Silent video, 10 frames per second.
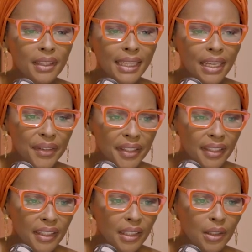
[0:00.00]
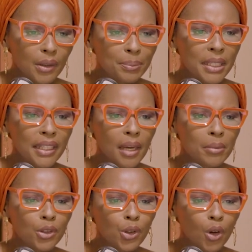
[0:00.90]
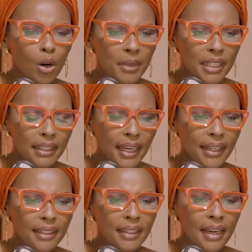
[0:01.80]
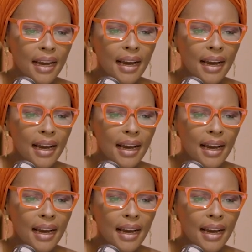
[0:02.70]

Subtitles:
clarity, being able to communicate